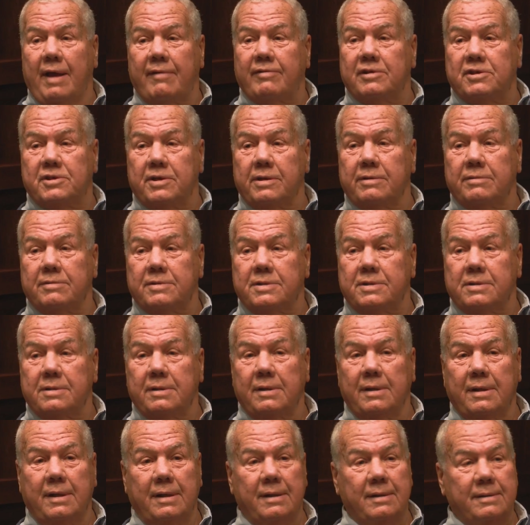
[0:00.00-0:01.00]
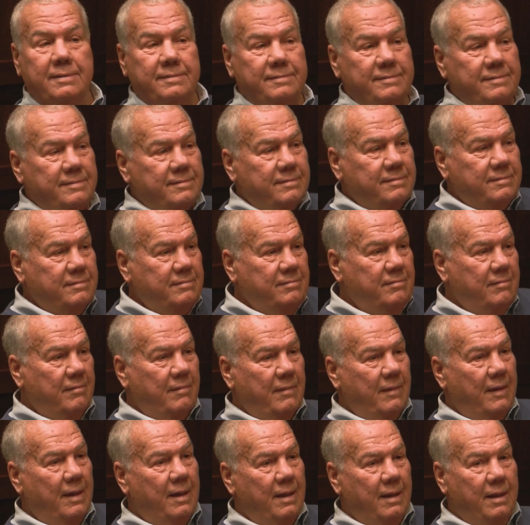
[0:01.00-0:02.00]
ever since. Ever since
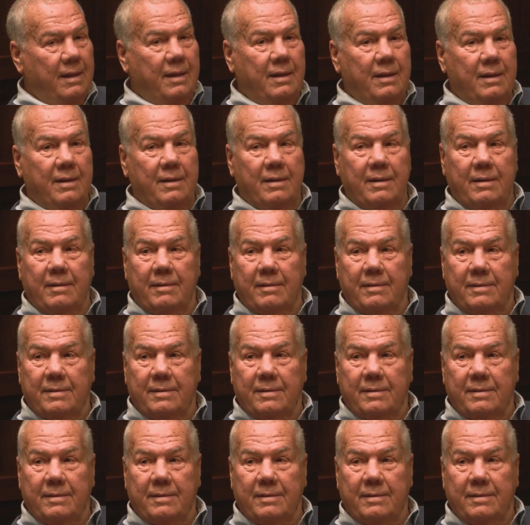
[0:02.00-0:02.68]
actually